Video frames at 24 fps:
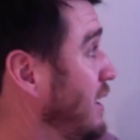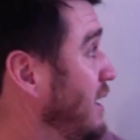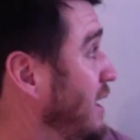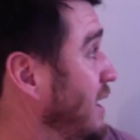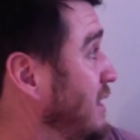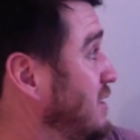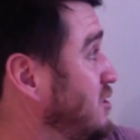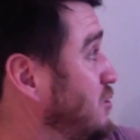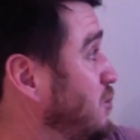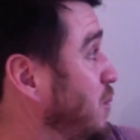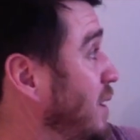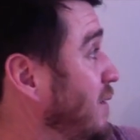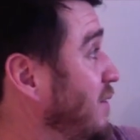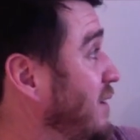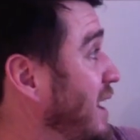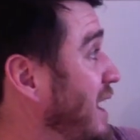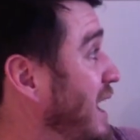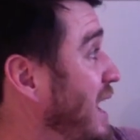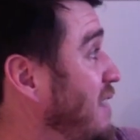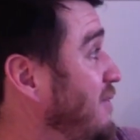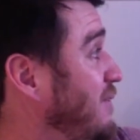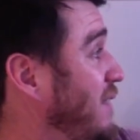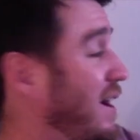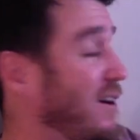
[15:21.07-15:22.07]
It's 12 and a
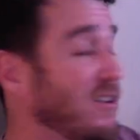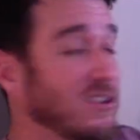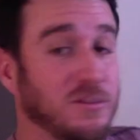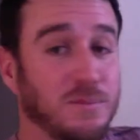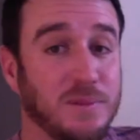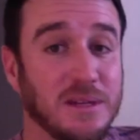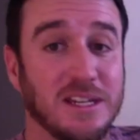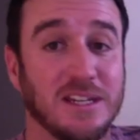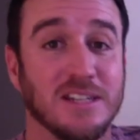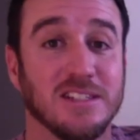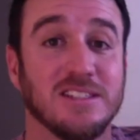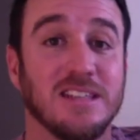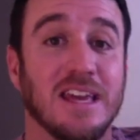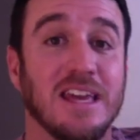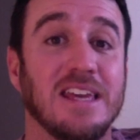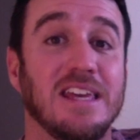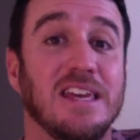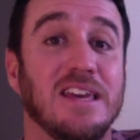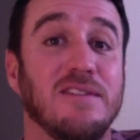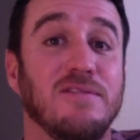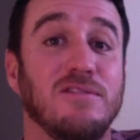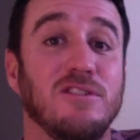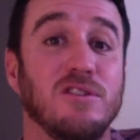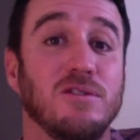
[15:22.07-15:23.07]
half hours because they
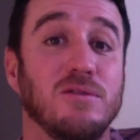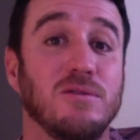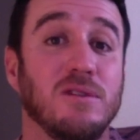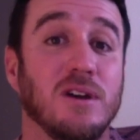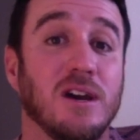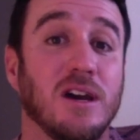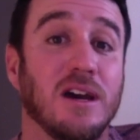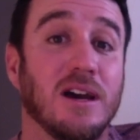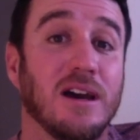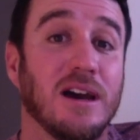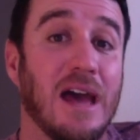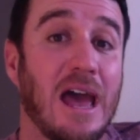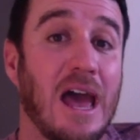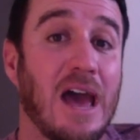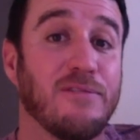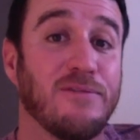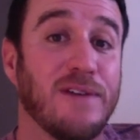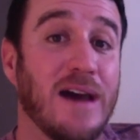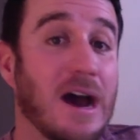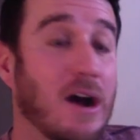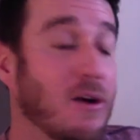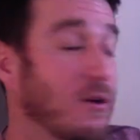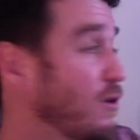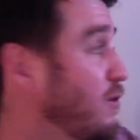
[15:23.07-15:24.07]
give you a half
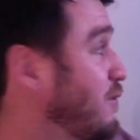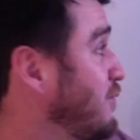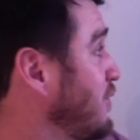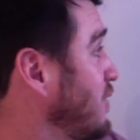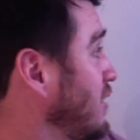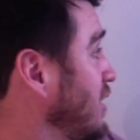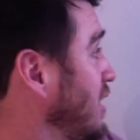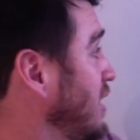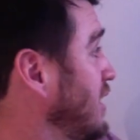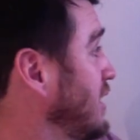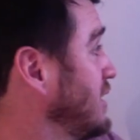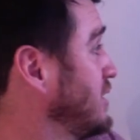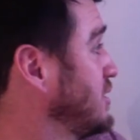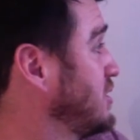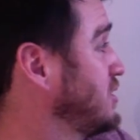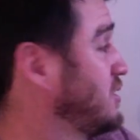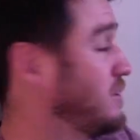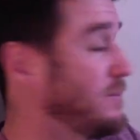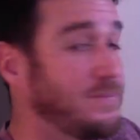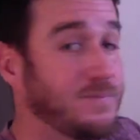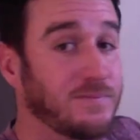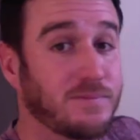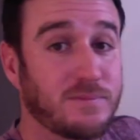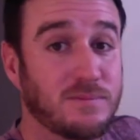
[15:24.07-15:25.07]
hour for lunch.
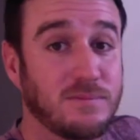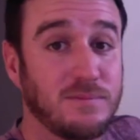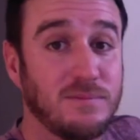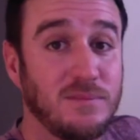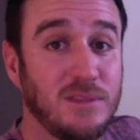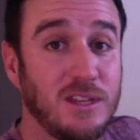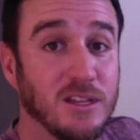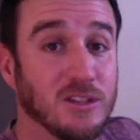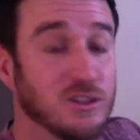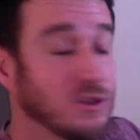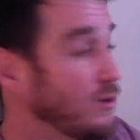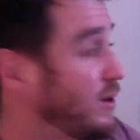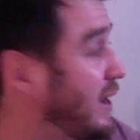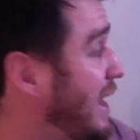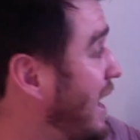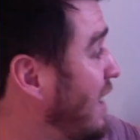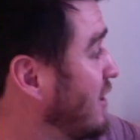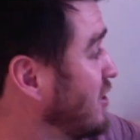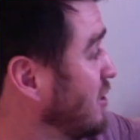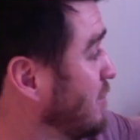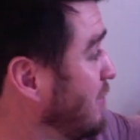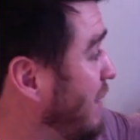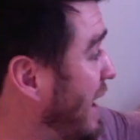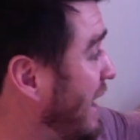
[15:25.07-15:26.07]
So now
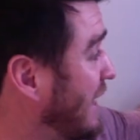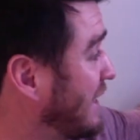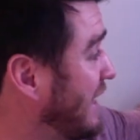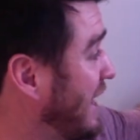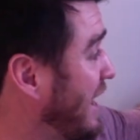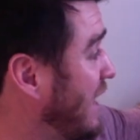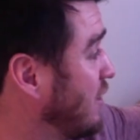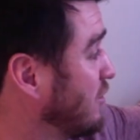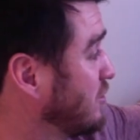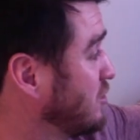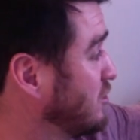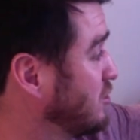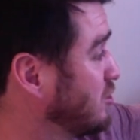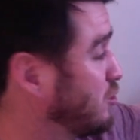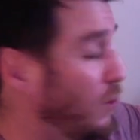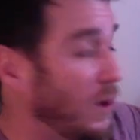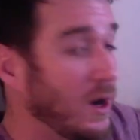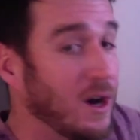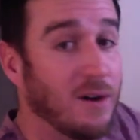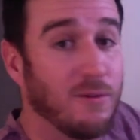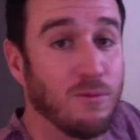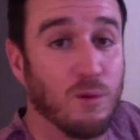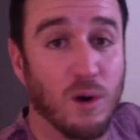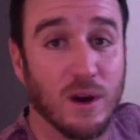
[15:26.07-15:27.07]
you're back down to
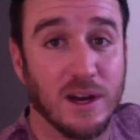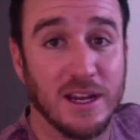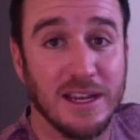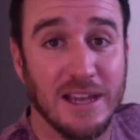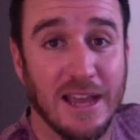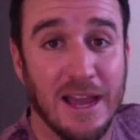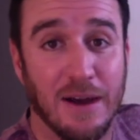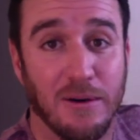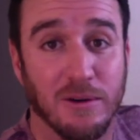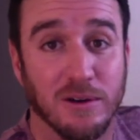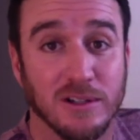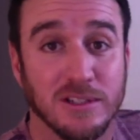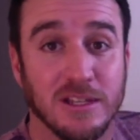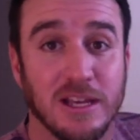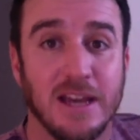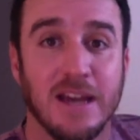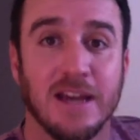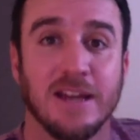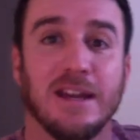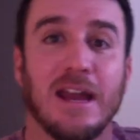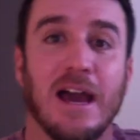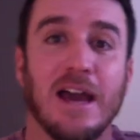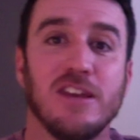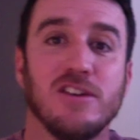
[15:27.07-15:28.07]
12 working hours.
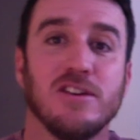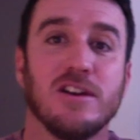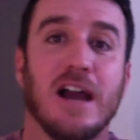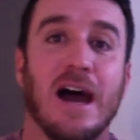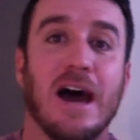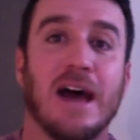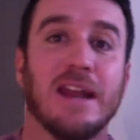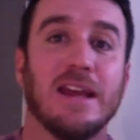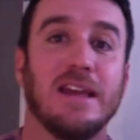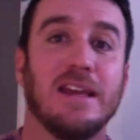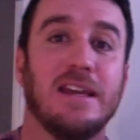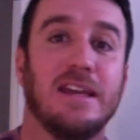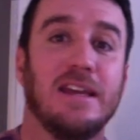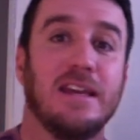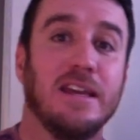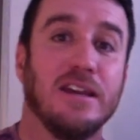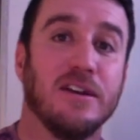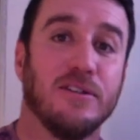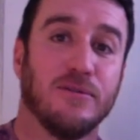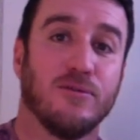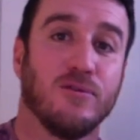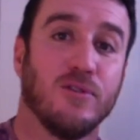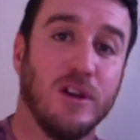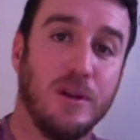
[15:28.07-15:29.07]
Now you got to
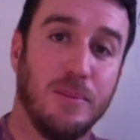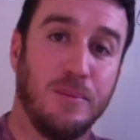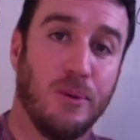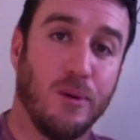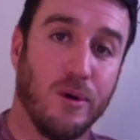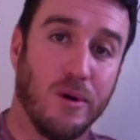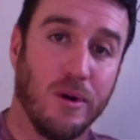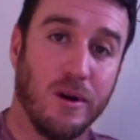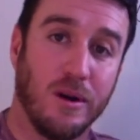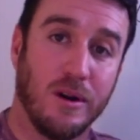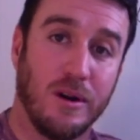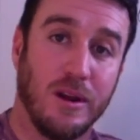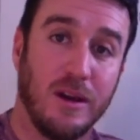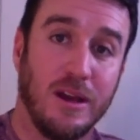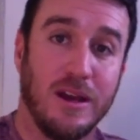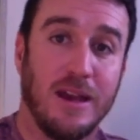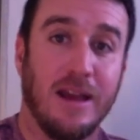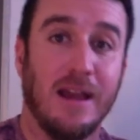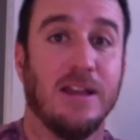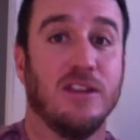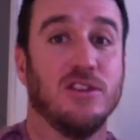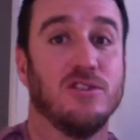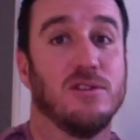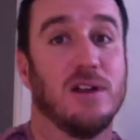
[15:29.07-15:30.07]
give report
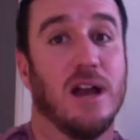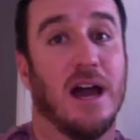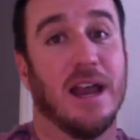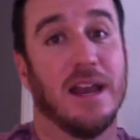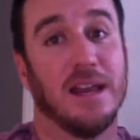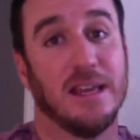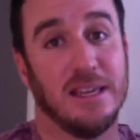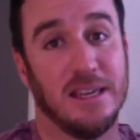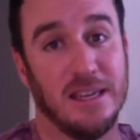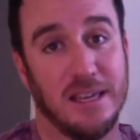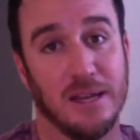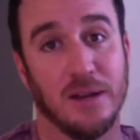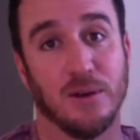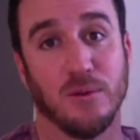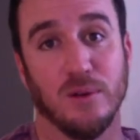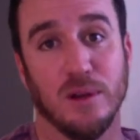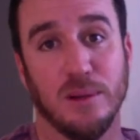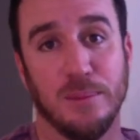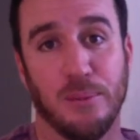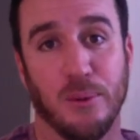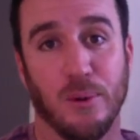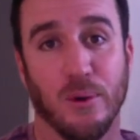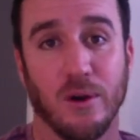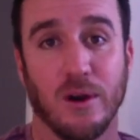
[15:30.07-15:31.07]
and you got to get
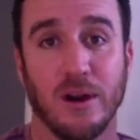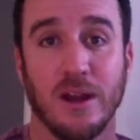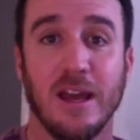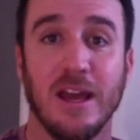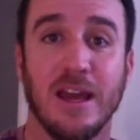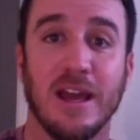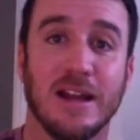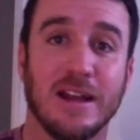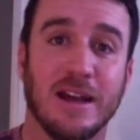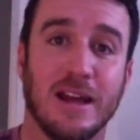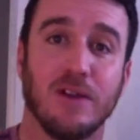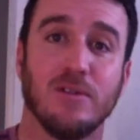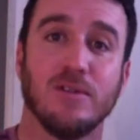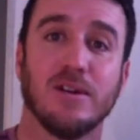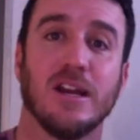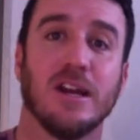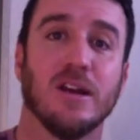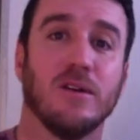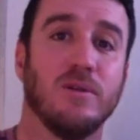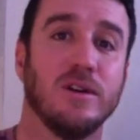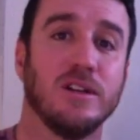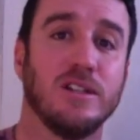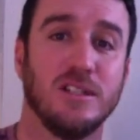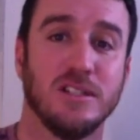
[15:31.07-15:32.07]
report. And I don't
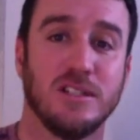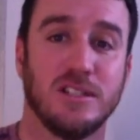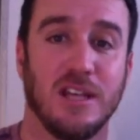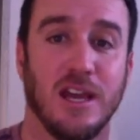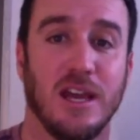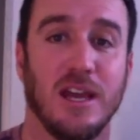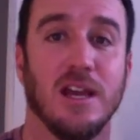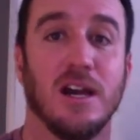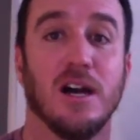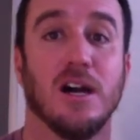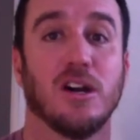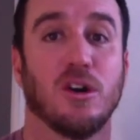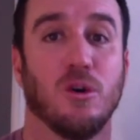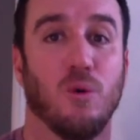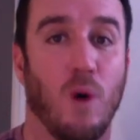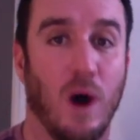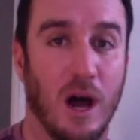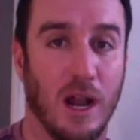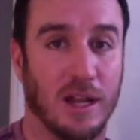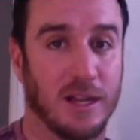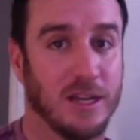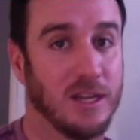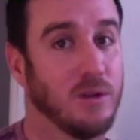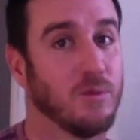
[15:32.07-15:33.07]
care what you say, a
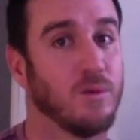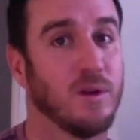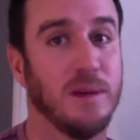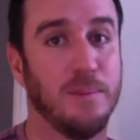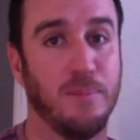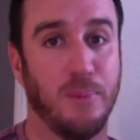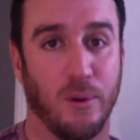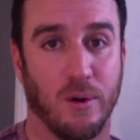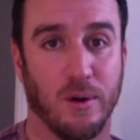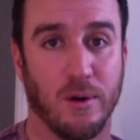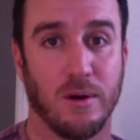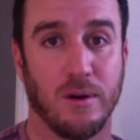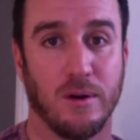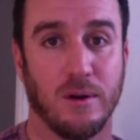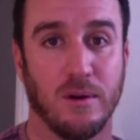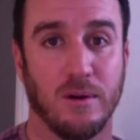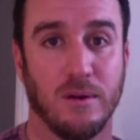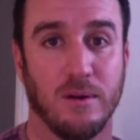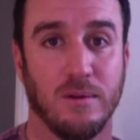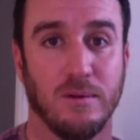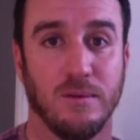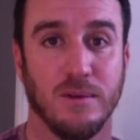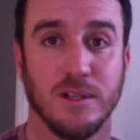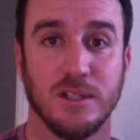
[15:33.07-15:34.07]
quality report,
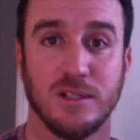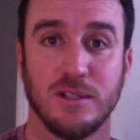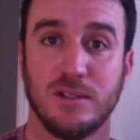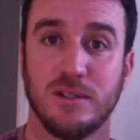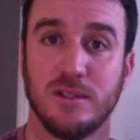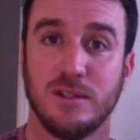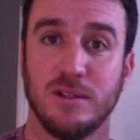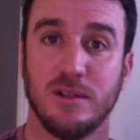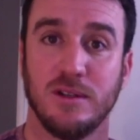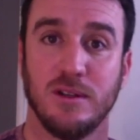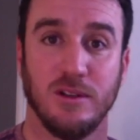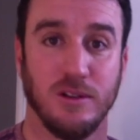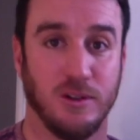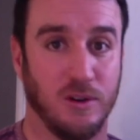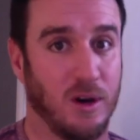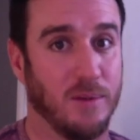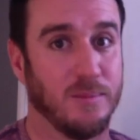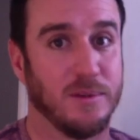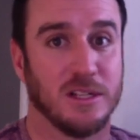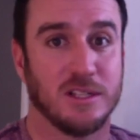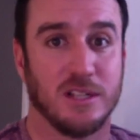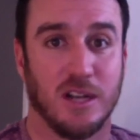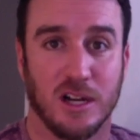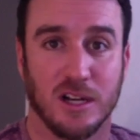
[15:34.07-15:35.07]
which you know
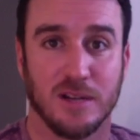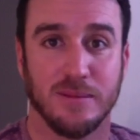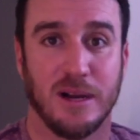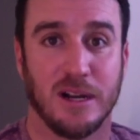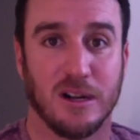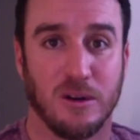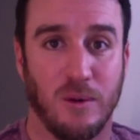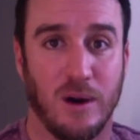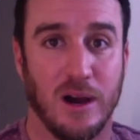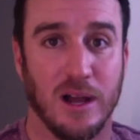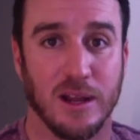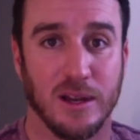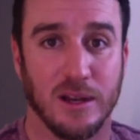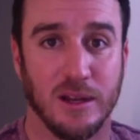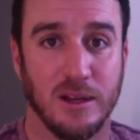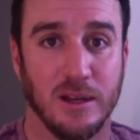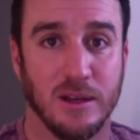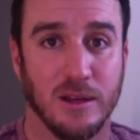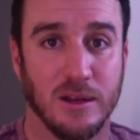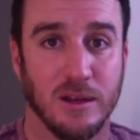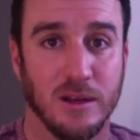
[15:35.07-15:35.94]
I'm going to talk about quality,